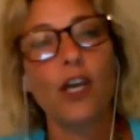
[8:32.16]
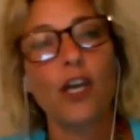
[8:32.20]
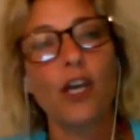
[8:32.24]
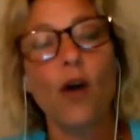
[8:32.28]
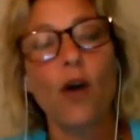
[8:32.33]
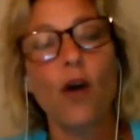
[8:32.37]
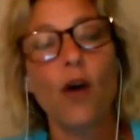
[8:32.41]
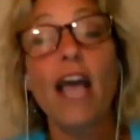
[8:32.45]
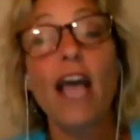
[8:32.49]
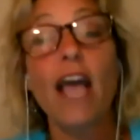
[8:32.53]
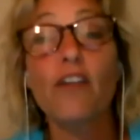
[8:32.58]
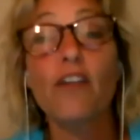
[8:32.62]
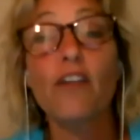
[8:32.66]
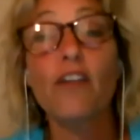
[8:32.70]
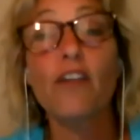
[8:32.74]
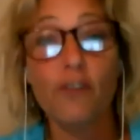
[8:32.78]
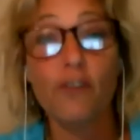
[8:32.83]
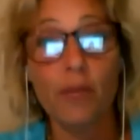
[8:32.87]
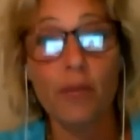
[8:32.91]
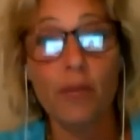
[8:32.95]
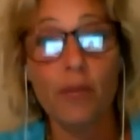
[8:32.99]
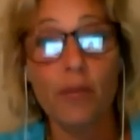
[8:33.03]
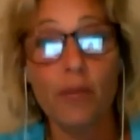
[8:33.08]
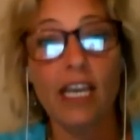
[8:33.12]
and for
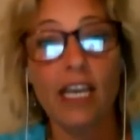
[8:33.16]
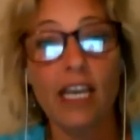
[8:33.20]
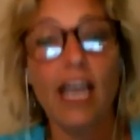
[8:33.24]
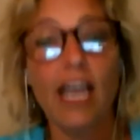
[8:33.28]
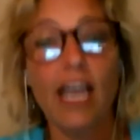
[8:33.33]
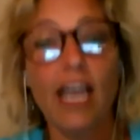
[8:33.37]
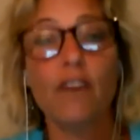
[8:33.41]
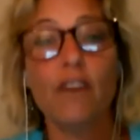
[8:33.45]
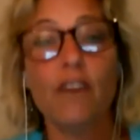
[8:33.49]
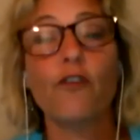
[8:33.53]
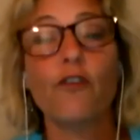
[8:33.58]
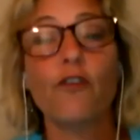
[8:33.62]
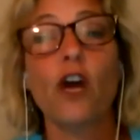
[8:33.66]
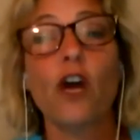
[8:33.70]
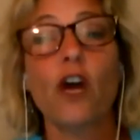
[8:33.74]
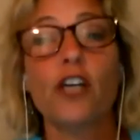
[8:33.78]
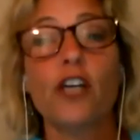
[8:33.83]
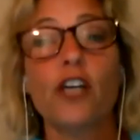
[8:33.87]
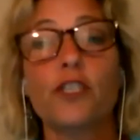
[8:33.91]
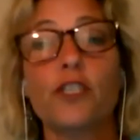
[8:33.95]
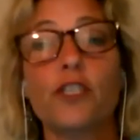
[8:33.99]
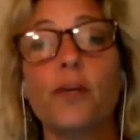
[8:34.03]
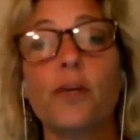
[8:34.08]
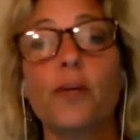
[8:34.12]
me, and for our
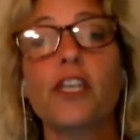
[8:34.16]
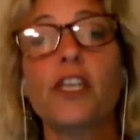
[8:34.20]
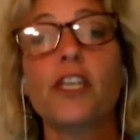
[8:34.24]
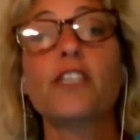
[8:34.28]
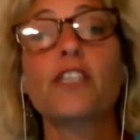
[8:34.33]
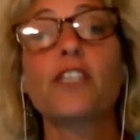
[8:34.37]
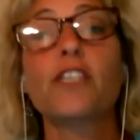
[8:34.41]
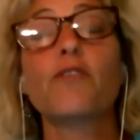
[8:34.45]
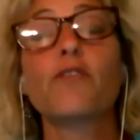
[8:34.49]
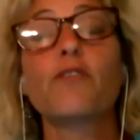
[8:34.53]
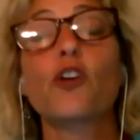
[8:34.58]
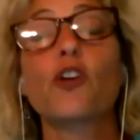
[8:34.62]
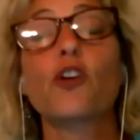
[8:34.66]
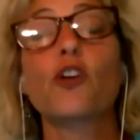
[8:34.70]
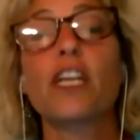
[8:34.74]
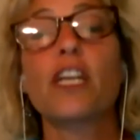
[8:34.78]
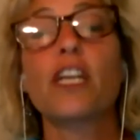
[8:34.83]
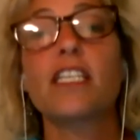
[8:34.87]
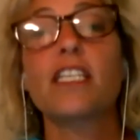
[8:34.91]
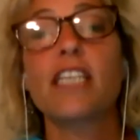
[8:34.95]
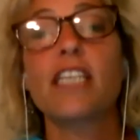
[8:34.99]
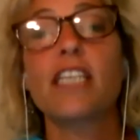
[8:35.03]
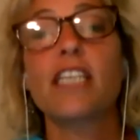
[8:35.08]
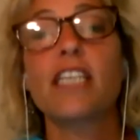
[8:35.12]
experience of learning
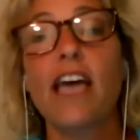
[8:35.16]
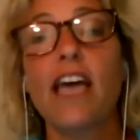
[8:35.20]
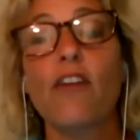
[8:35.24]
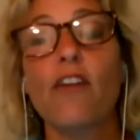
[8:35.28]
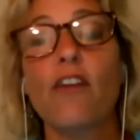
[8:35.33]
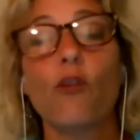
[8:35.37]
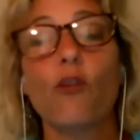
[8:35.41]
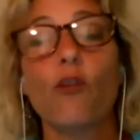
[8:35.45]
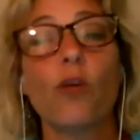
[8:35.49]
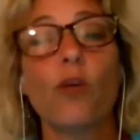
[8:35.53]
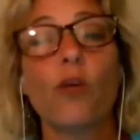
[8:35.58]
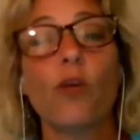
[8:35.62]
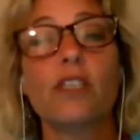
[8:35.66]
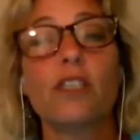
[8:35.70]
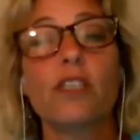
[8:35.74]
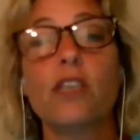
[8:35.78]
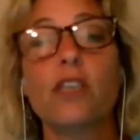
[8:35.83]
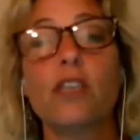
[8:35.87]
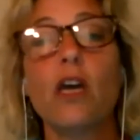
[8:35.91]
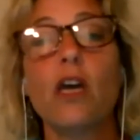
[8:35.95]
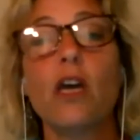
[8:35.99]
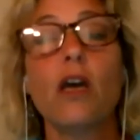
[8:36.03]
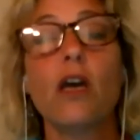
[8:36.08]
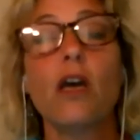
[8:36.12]
together was
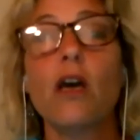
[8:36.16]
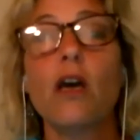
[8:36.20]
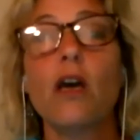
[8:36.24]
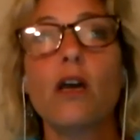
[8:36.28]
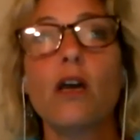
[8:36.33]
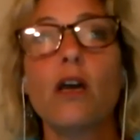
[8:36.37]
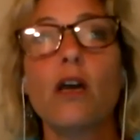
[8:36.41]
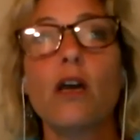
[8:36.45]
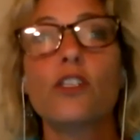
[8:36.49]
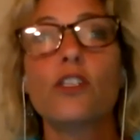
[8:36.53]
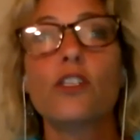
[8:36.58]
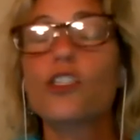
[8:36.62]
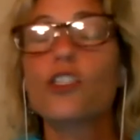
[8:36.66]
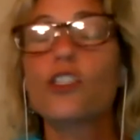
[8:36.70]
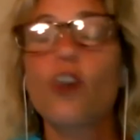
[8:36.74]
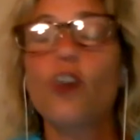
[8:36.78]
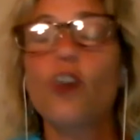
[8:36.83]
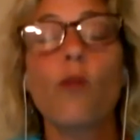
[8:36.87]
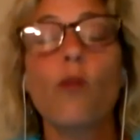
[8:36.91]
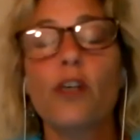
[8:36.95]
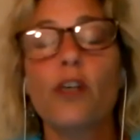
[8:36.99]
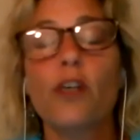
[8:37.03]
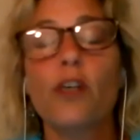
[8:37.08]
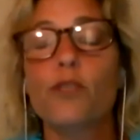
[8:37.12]
so
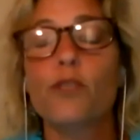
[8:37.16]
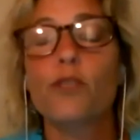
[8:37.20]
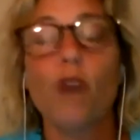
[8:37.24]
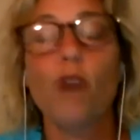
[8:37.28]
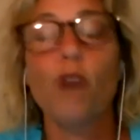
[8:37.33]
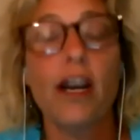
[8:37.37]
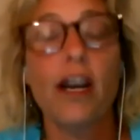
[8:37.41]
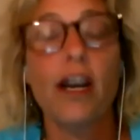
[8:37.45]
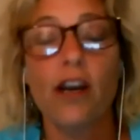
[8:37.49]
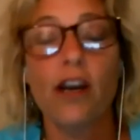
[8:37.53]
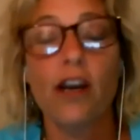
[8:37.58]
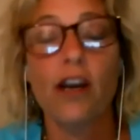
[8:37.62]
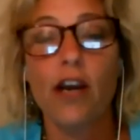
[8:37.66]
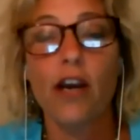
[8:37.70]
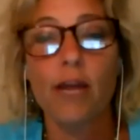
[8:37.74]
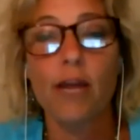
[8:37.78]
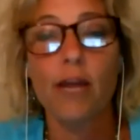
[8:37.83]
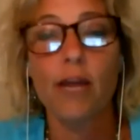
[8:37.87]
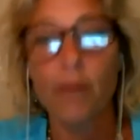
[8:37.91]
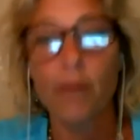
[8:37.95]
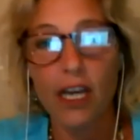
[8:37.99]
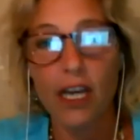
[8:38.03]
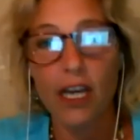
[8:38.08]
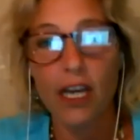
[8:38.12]
much brighter and
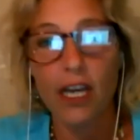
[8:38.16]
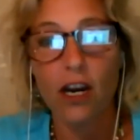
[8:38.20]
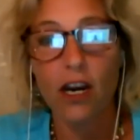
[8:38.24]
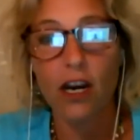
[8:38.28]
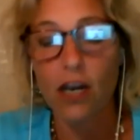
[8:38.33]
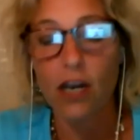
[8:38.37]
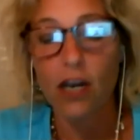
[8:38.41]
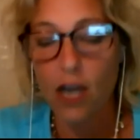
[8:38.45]
bigger.